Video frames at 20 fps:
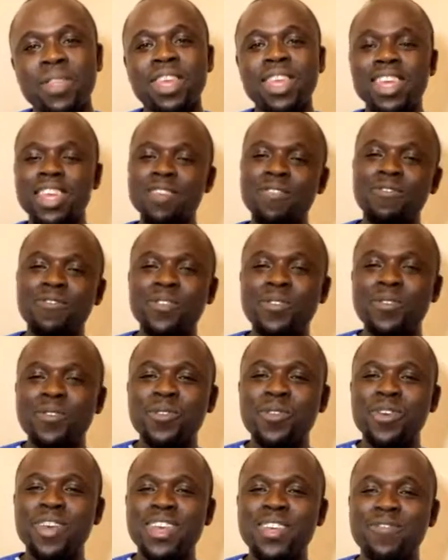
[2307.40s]

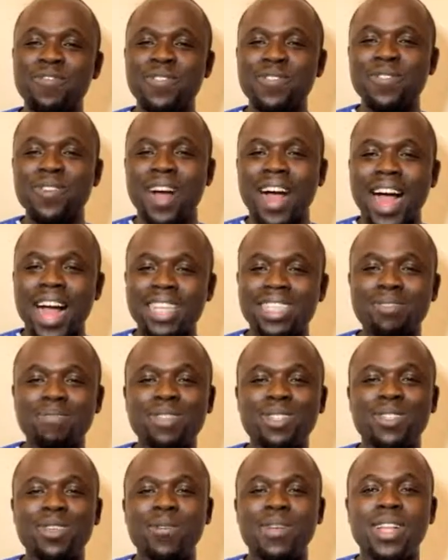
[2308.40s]
if you ask
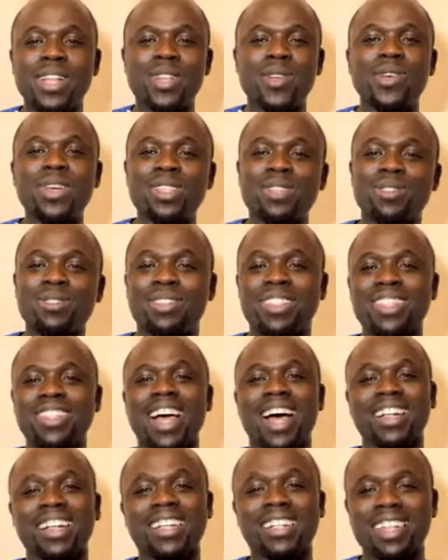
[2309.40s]
me to be doing two things
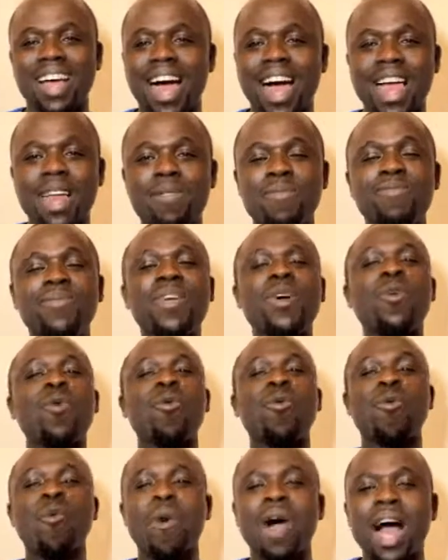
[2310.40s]
at a time,
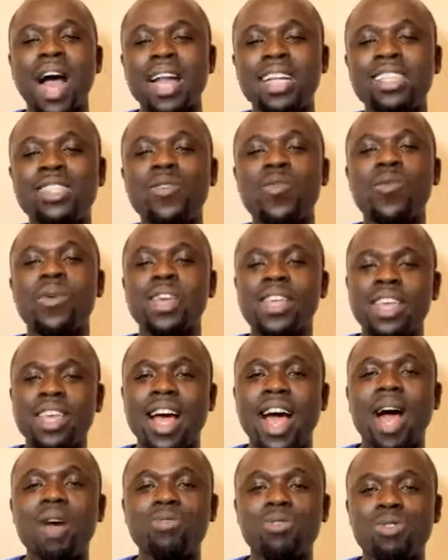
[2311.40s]
one we
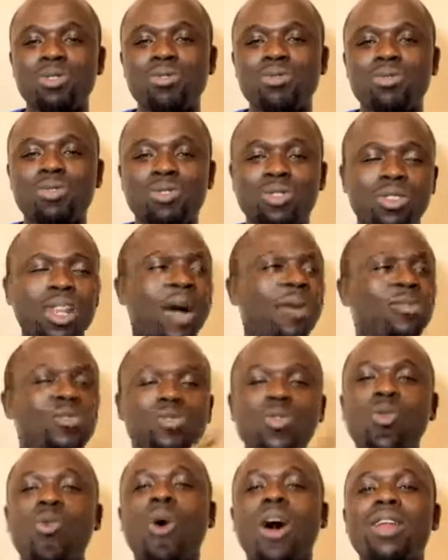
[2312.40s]
have to, I'll
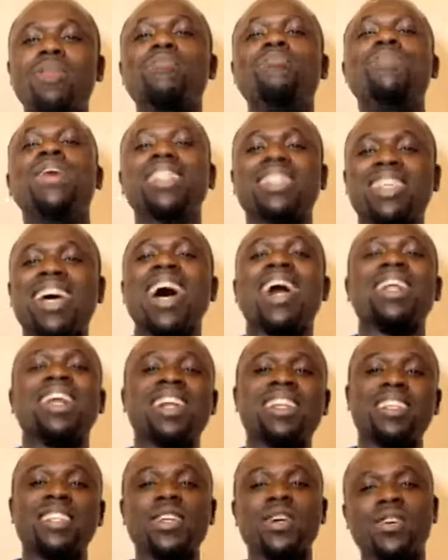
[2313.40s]
do one better
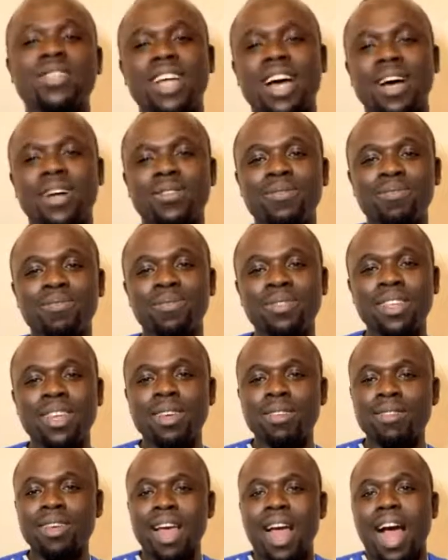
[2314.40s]
than the other.
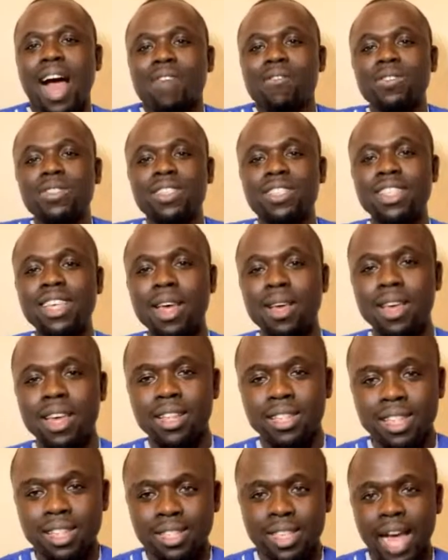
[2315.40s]
I haven't
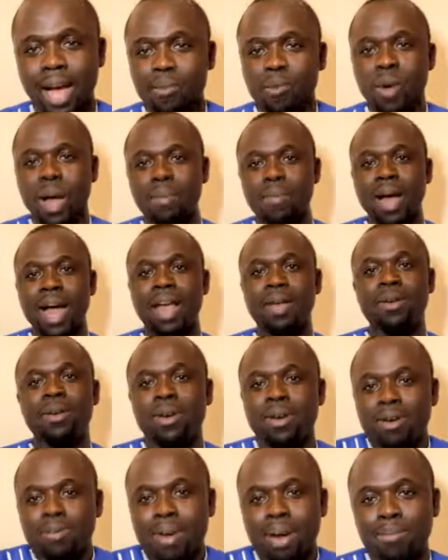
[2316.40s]
seen a time whereby
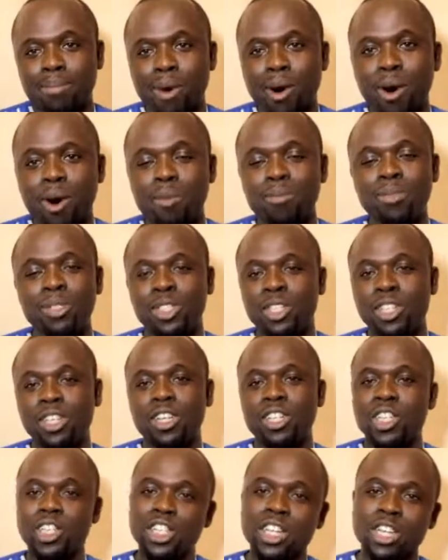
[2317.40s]
my mom,
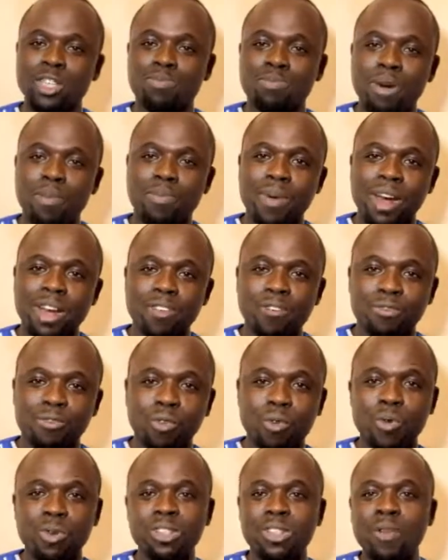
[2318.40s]
she's preparing
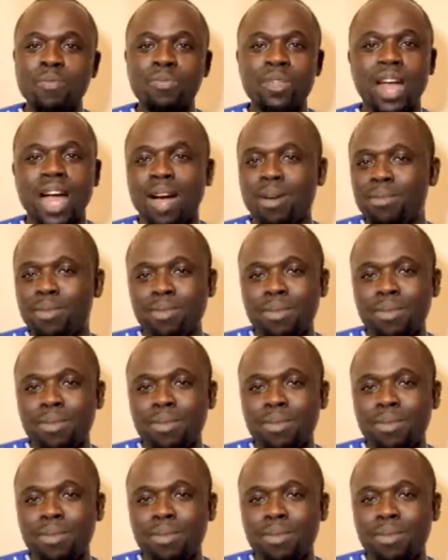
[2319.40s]
food and